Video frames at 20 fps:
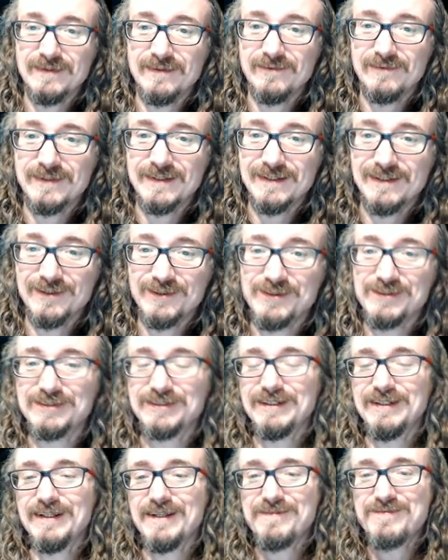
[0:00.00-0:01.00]
that
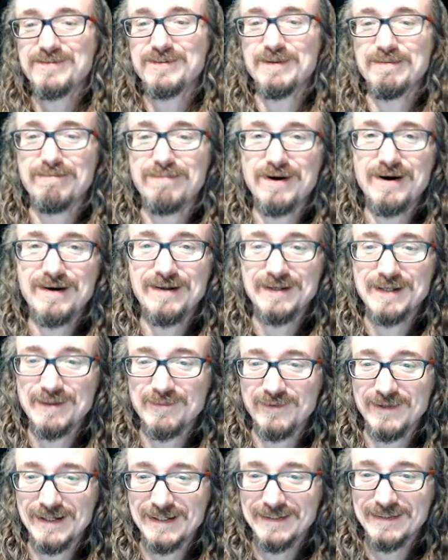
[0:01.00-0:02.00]
Lucy lifts the ball up
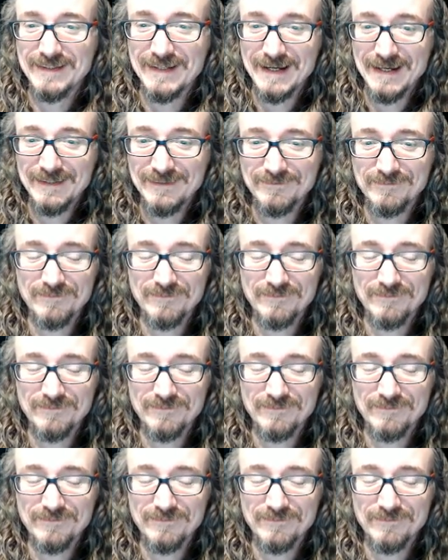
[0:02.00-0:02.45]
like that.